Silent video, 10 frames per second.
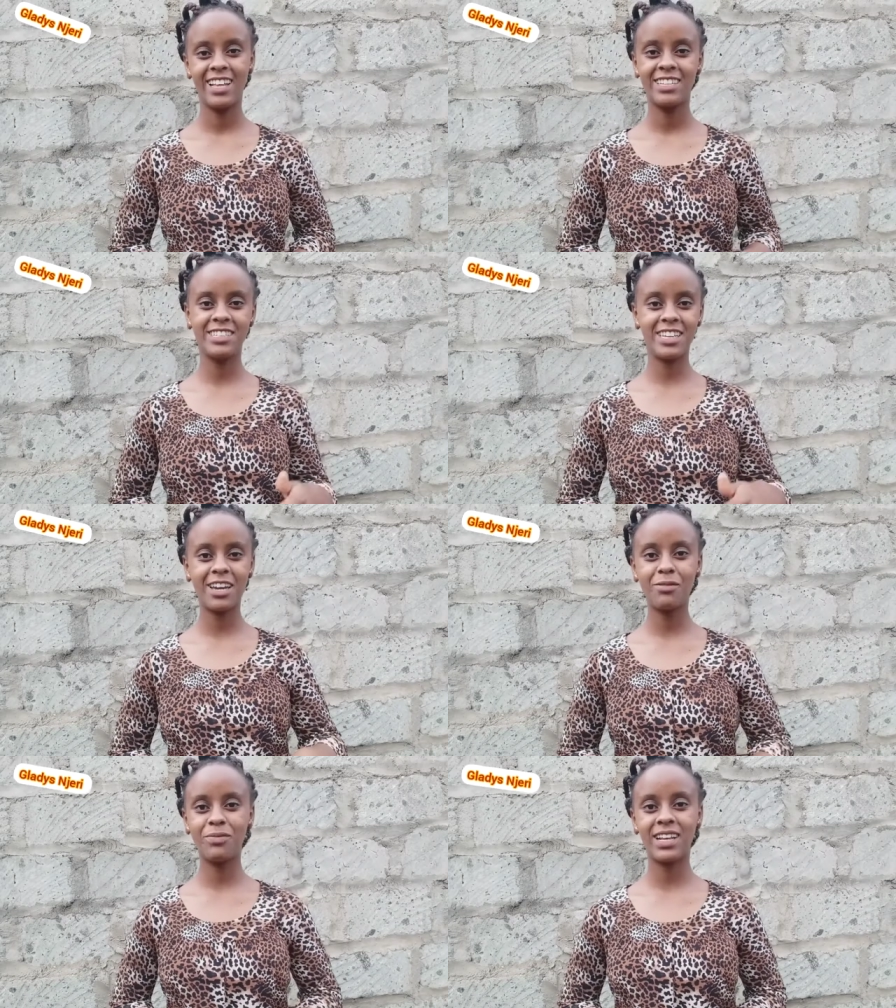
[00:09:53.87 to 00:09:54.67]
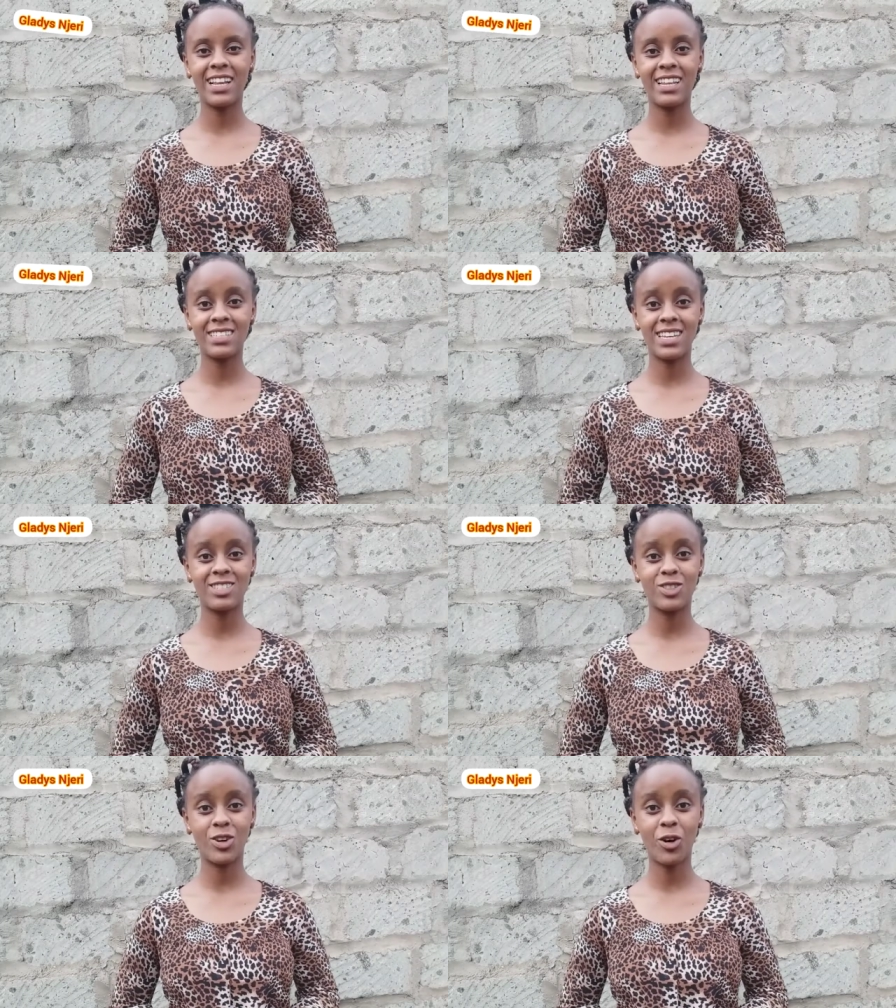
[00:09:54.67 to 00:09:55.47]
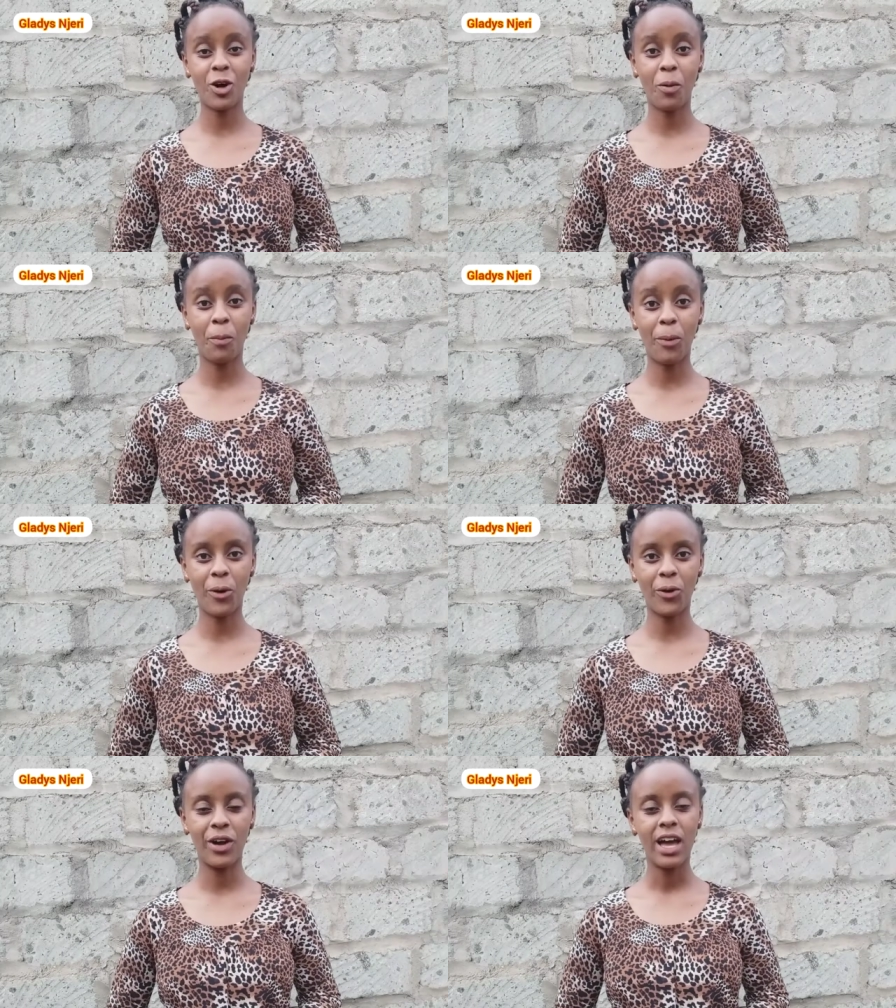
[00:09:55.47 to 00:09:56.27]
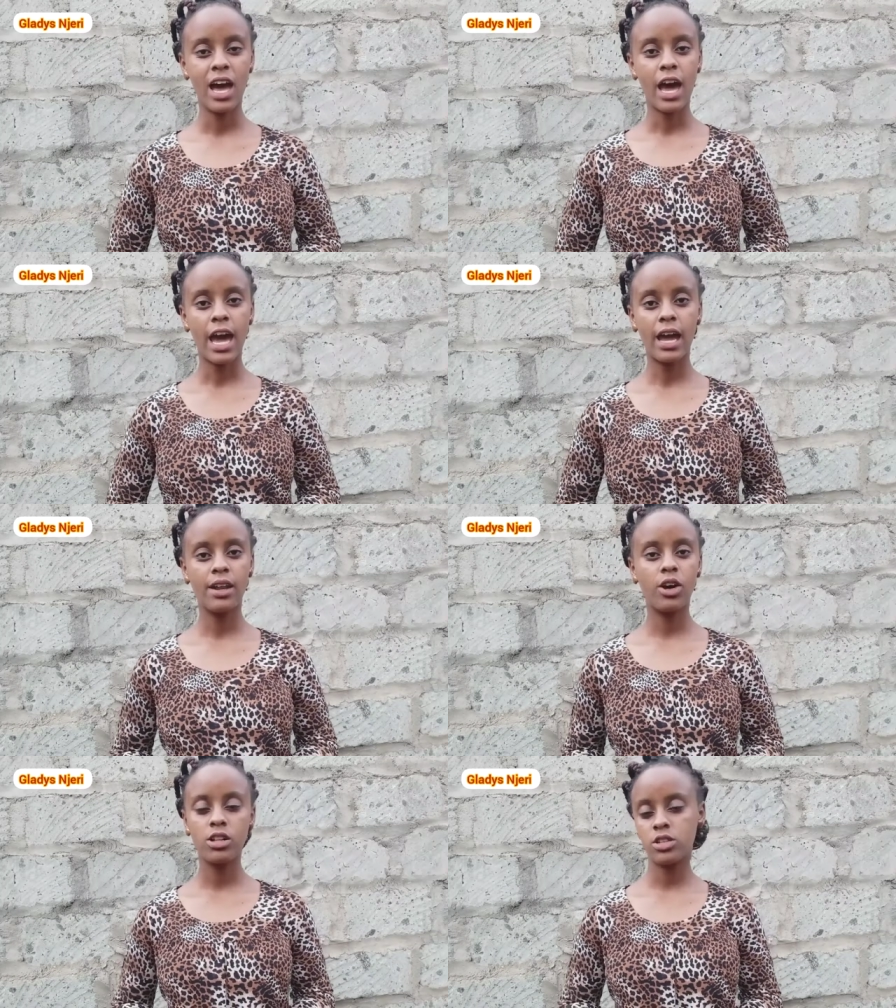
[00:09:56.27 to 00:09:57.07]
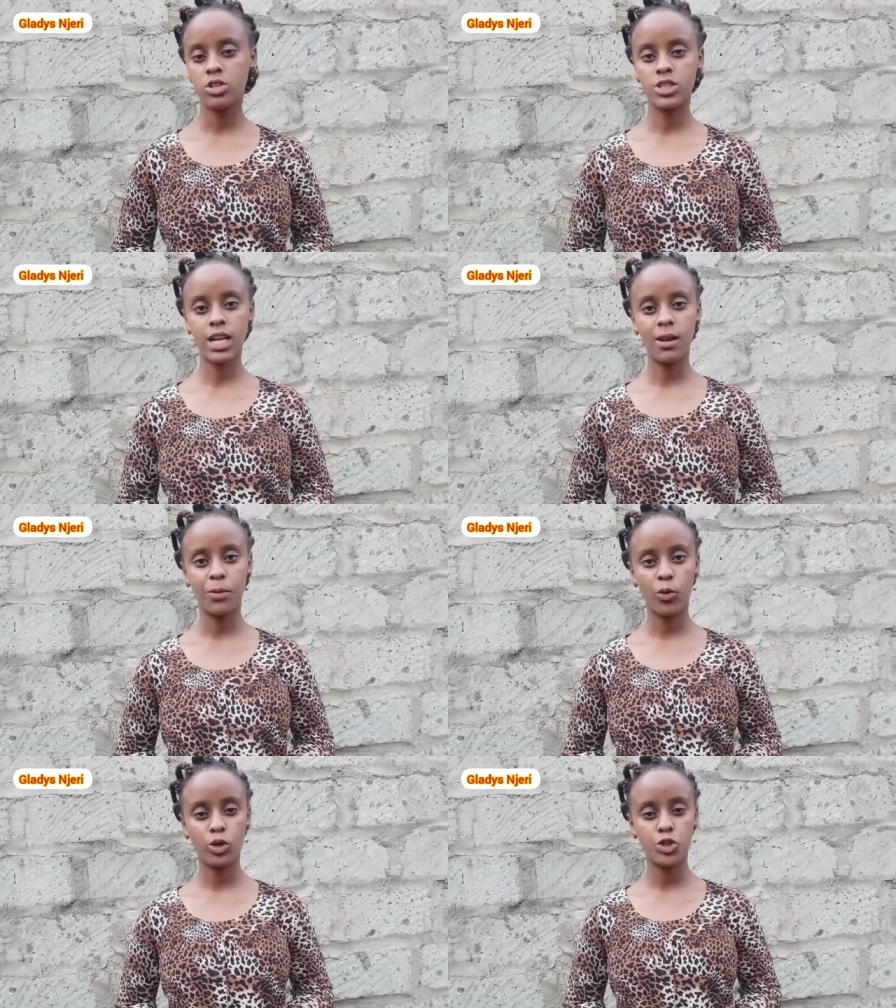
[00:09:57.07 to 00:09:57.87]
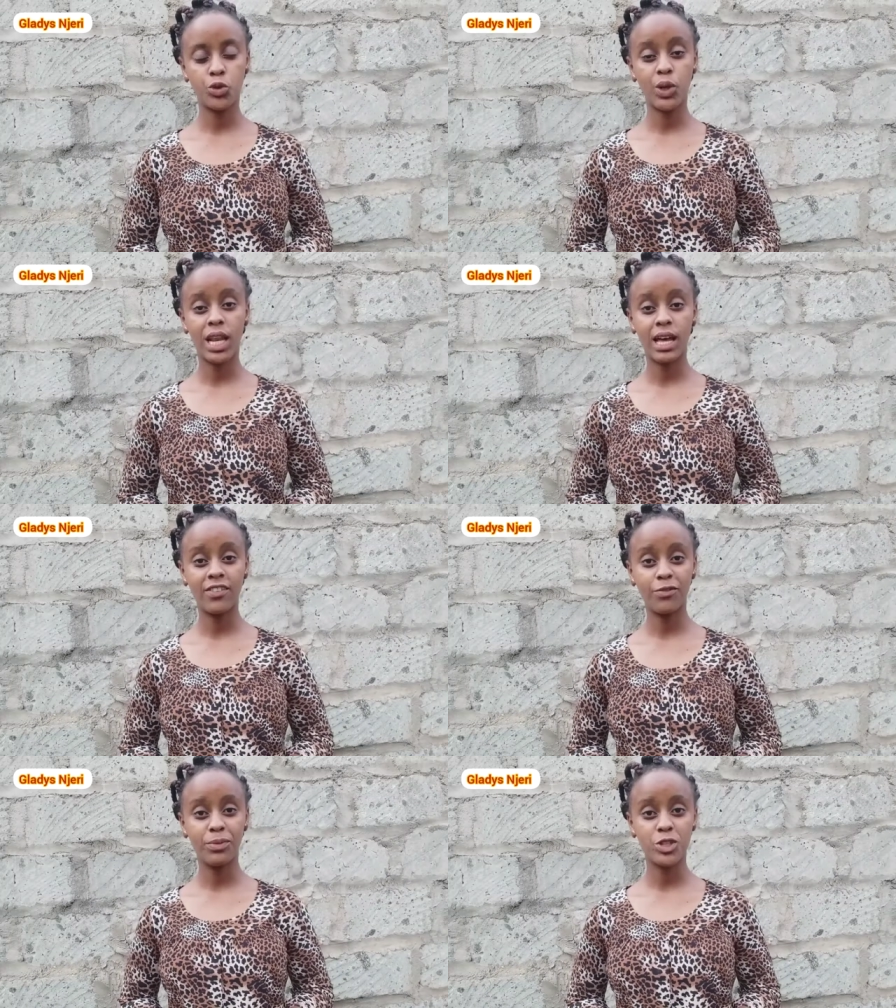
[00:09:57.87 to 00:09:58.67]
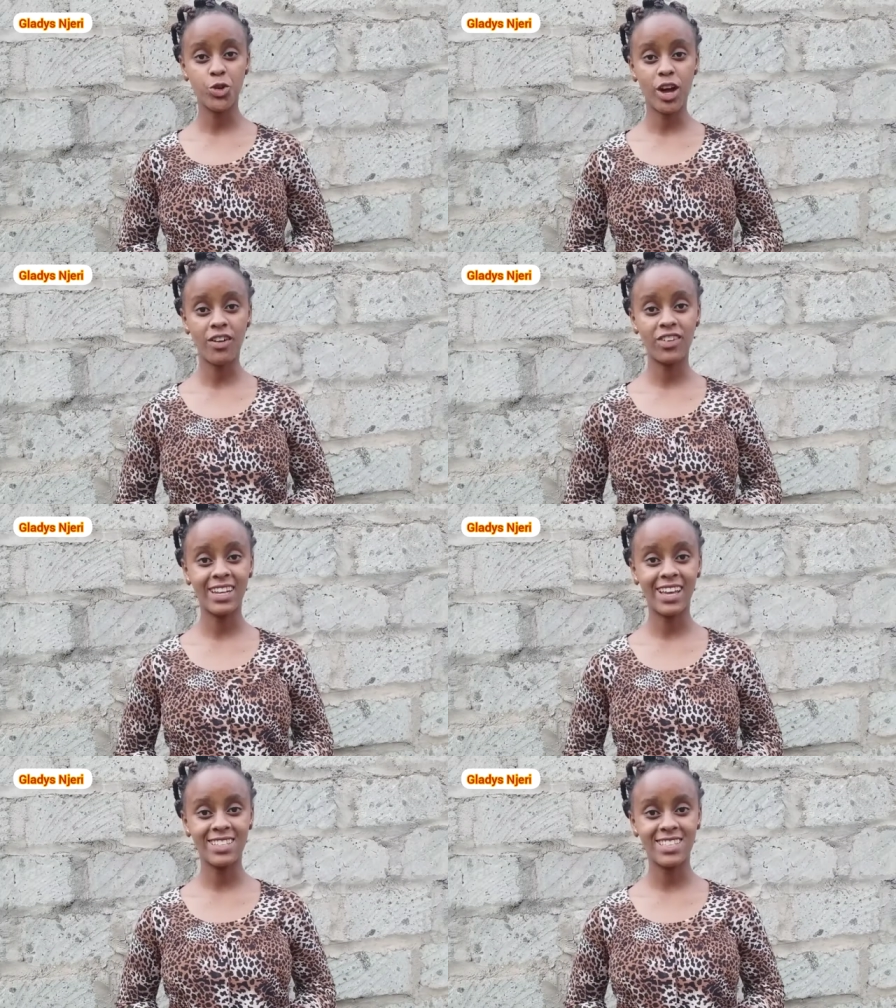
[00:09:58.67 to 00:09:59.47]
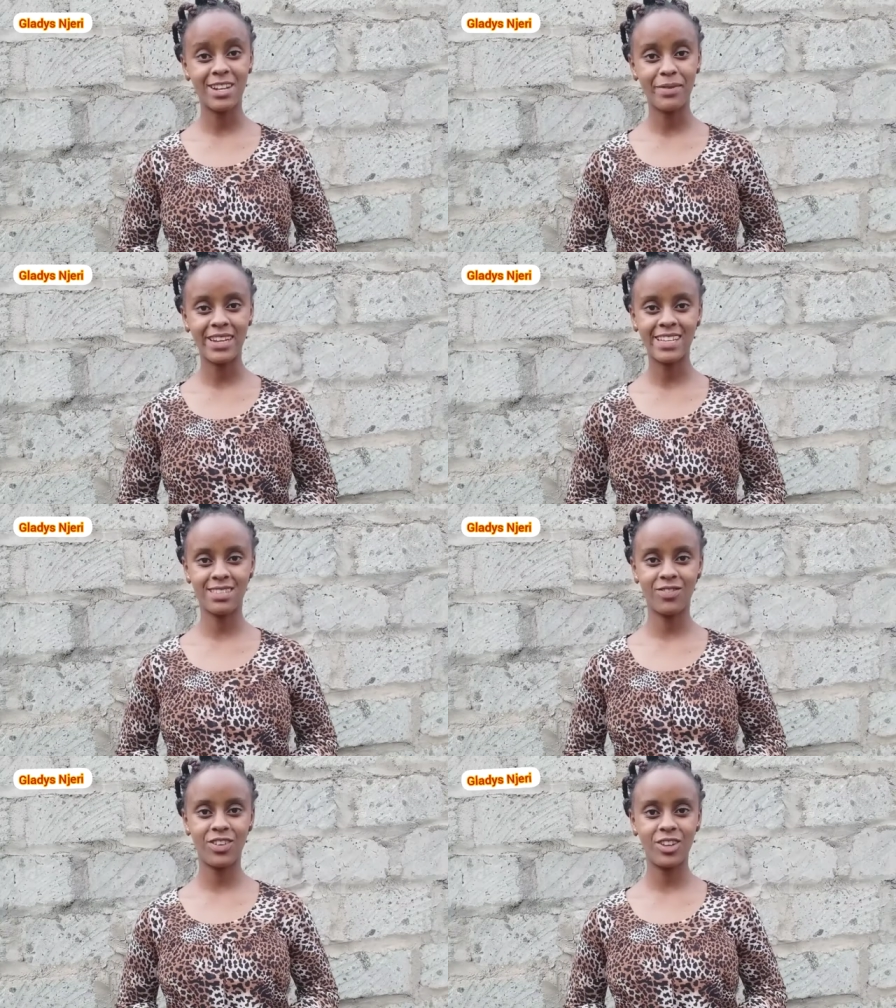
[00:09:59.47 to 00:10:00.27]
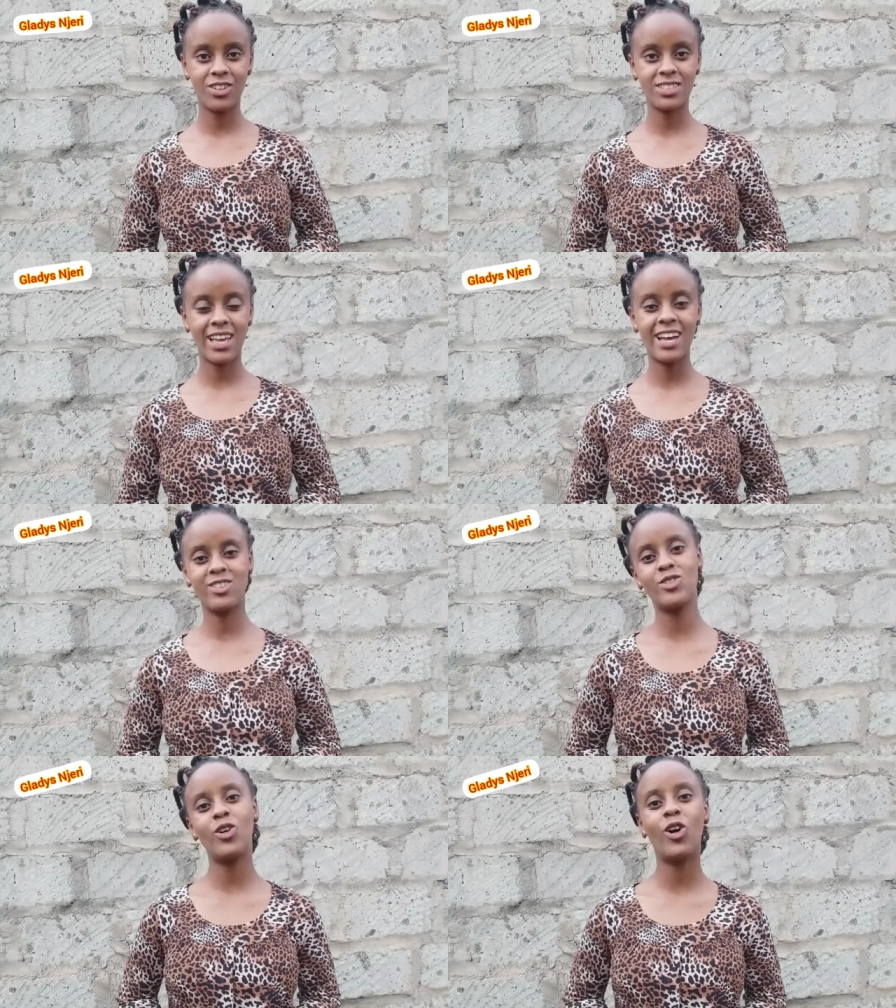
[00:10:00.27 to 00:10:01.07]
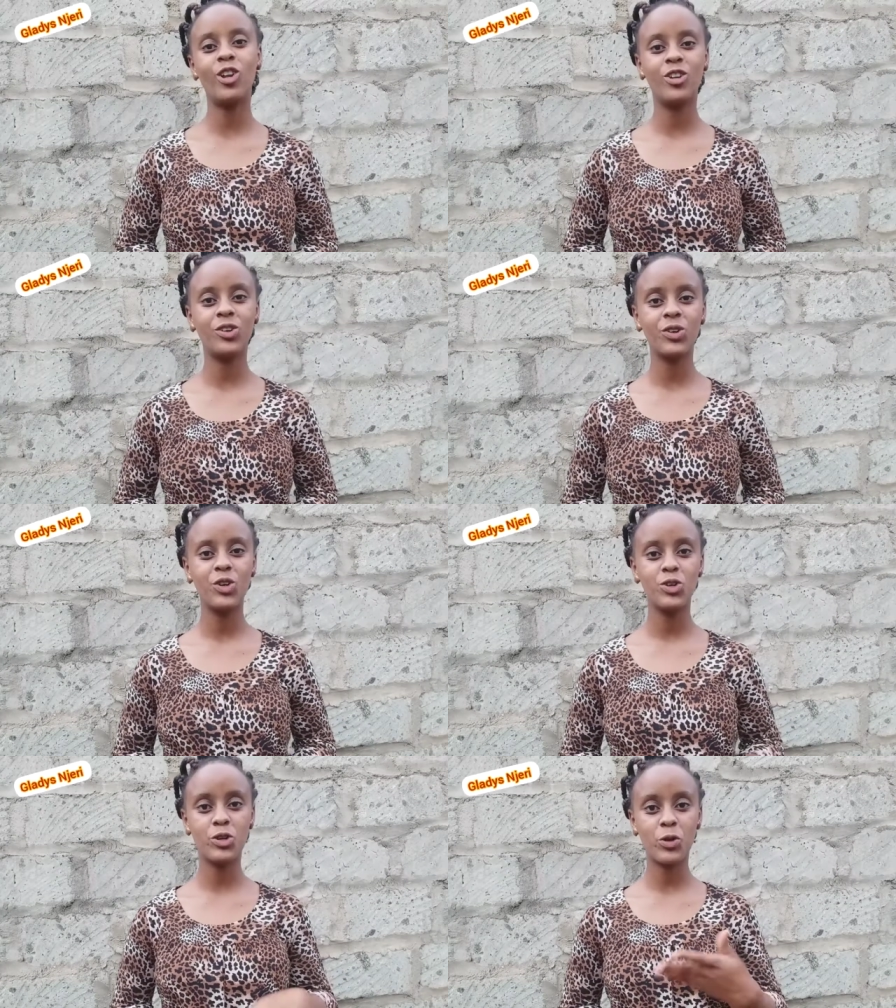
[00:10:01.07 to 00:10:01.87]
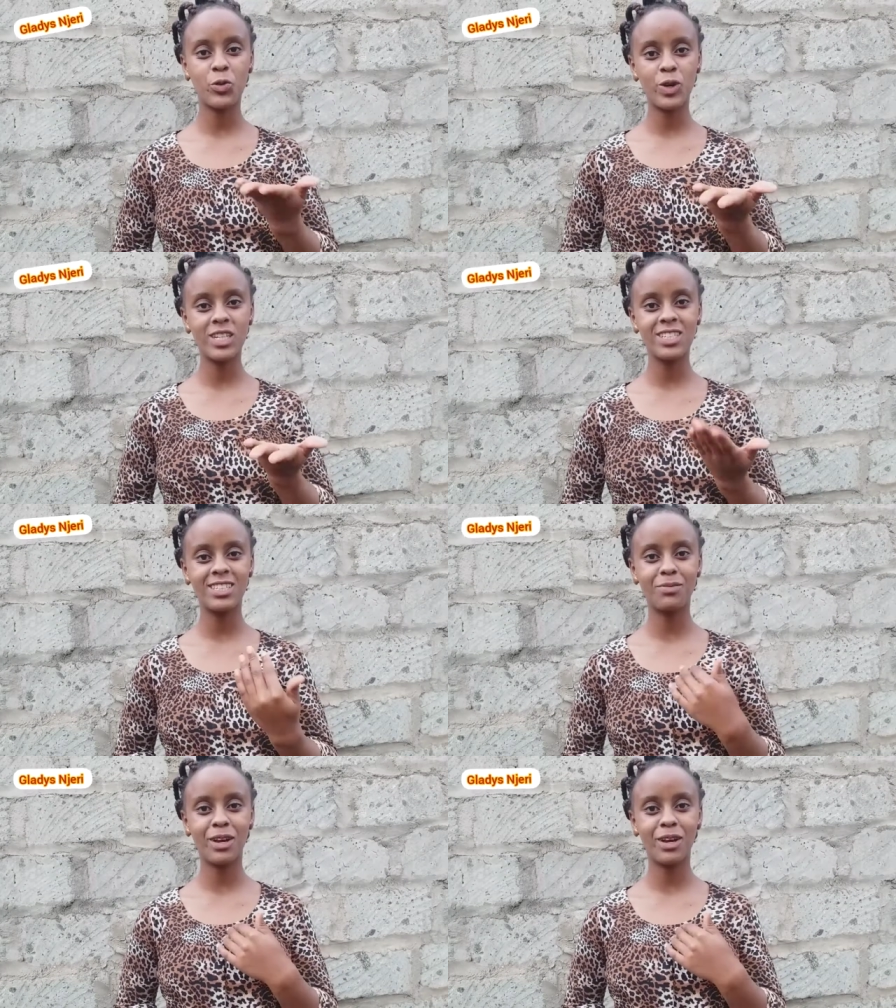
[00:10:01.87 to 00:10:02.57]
DM me, let us talk more. And also tell me what you would love me to cover next in my next videos. As you all know, your wish is my